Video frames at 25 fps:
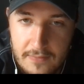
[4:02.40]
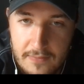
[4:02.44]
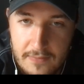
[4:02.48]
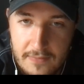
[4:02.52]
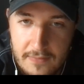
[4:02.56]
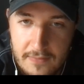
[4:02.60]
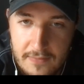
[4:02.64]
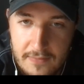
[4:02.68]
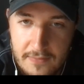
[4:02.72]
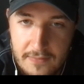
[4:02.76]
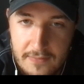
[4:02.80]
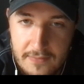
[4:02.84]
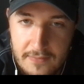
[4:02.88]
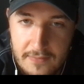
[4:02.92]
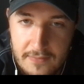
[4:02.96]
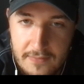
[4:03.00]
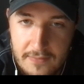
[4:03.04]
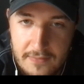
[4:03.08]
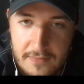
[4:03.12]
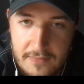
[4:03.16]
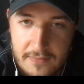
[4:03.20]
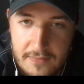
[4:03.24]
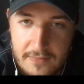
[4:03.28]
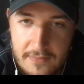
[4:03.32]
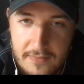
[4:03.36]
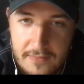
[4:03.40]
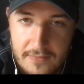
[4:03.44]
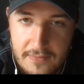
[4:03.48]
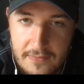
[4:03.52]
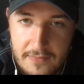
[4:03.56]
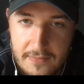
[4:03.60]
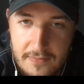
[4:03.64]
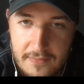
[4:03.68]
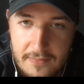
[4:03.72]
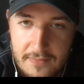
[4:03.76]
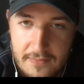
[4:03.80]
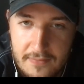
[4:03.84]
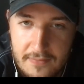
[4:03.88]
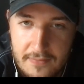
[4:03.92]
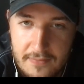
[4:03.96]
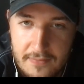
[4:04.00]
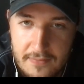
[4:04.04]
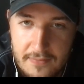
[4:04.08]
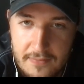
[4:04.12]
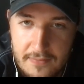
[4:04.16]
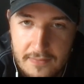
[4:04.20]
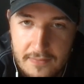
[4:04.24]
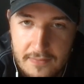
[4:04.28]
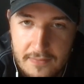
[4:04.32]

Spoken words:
Nothing is said.